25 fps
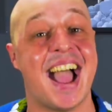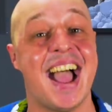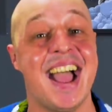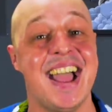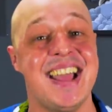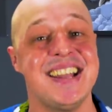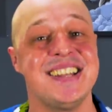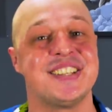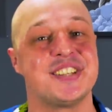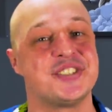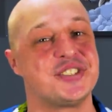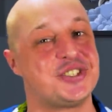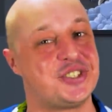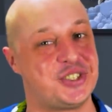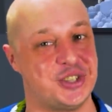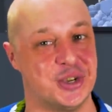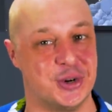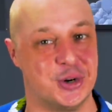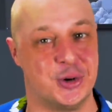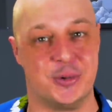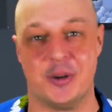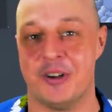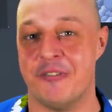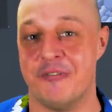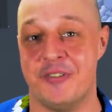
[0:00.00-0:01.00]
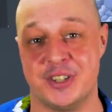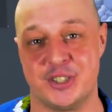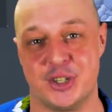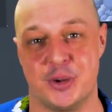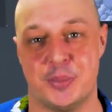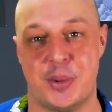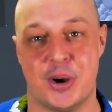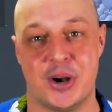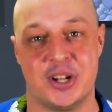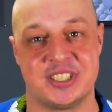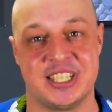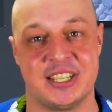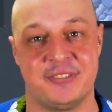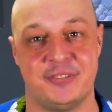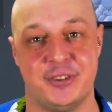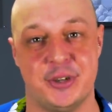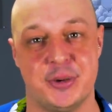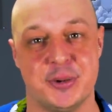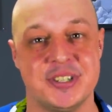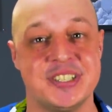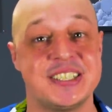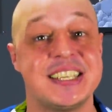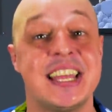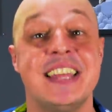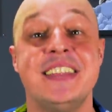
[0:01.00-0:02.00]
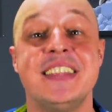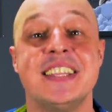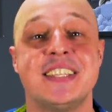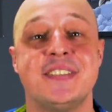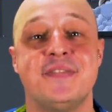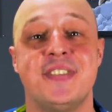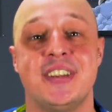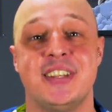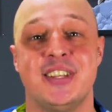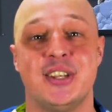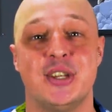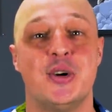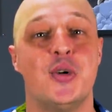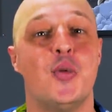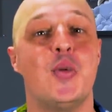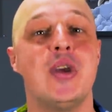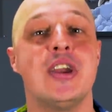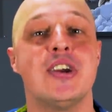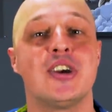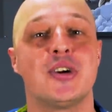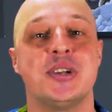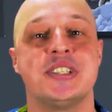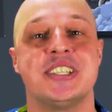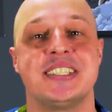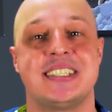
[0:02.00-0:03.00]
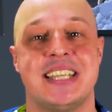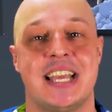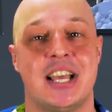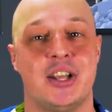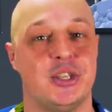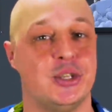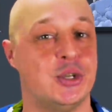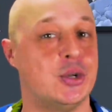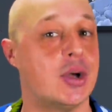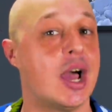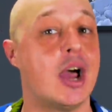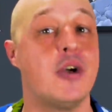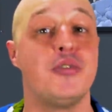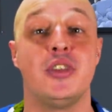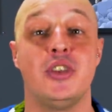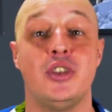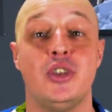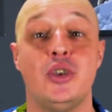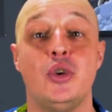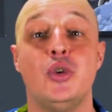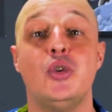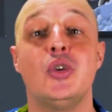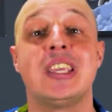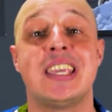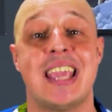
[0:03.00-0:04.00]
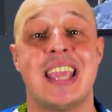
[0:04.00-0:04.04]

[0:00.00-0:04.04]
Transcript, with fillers: And so, VisualPolitik viewers, in this video we are going to tell you how the U